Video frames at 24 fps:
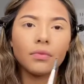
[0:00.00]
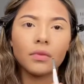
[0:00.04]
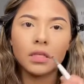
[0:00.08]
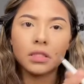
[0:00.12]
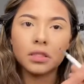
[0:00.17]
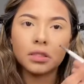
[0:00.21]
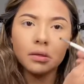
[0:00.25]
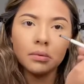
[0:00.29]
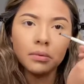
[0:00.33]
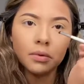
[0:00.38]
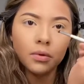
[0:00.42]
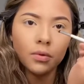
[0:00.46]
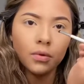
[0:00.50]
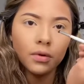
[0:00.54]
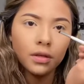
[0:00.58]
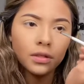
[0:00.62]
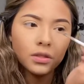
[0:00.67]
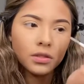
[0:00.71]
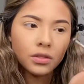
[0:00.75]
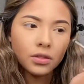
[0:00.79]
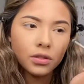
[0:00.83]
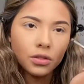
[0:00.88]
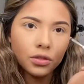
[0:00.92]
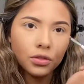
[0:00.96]
So I'm going
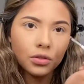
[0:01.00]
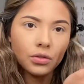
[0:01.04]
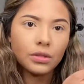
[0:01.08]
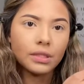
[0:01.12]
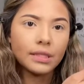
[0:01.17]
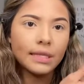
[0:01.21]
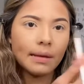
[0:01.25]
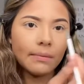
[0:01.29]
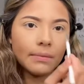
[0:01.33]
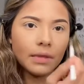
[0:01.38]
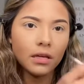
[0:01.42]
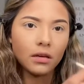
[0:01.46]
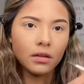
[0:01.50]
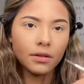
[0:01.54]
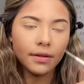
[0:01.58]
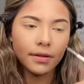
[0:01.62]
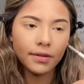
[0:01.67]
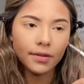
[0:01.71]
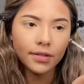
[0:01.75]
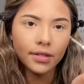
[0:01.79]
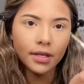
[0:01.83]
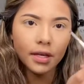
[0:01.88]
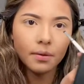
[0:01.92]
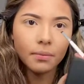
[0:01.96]
to do the same thing on the
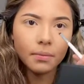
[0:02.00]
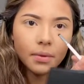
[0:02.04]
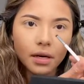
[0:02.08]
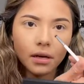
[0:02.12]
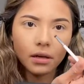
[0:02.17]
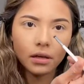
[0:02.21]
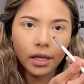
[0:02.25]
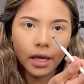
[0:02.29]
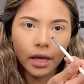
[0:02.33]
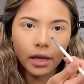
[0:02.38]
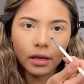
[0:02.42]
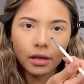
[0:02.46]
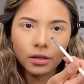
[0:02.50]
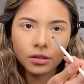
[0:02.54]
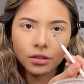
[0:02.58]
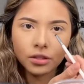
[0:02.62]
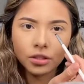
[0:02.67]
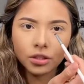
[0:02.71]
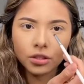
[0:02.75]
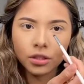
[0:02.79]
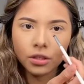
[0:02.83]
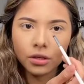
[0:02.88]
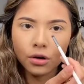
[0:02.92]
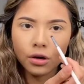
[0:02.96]
other side, but I'll like
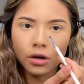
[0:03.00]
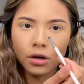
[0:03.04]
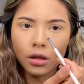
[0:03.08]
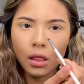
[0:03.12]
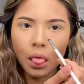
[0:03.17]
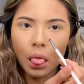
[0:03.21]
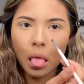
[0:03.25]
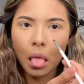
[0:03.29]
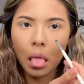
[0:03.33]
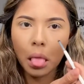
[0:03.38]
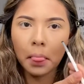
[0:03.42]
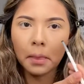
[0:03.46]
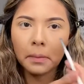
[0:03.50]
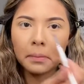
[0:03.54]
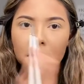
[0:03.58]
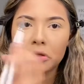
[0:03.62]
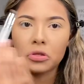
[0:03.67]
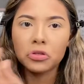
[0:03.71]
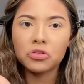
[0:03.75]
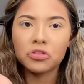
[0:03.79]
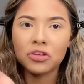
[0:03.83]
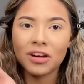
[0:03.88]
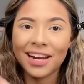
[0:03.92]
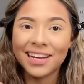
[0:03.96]

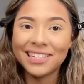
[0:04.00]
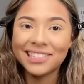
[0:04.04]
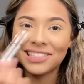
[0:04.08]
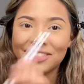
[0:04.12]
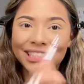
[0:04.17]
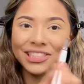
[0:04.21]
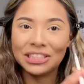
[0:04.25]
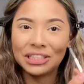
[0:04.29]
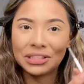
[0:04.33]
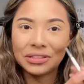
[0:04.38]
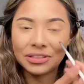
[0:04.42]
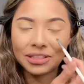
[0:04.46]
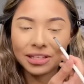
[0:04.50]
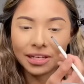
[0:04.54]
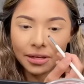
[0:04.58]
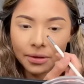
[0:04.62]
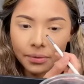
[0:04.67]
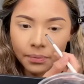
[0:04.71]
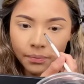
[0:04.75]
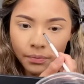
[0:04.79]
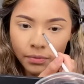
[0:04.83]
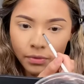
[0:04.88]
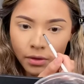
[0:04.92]
try and show y'all.